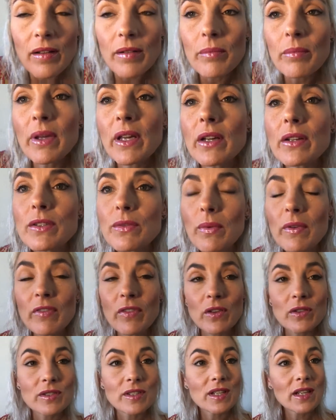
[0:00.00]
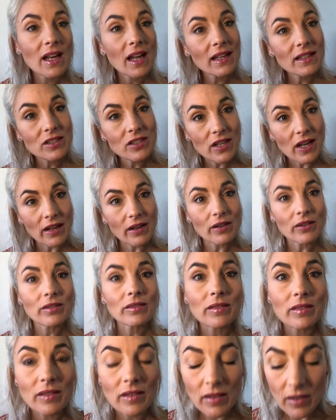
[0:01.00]
Because we've used an eyeshadow,
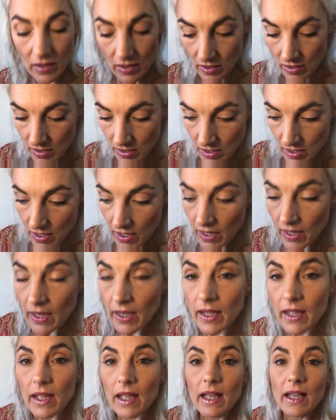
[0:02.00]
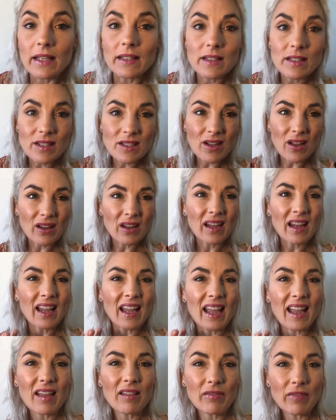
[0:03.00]
it's not a
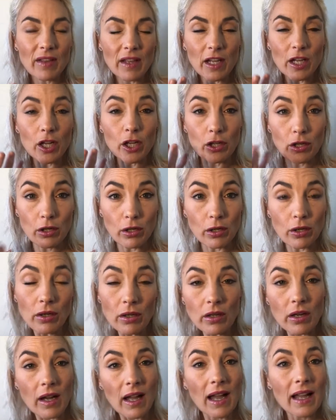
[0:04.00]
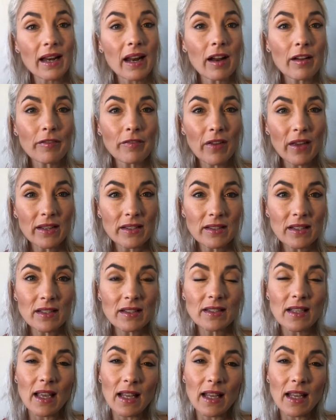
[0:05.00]
heavy look on our faces,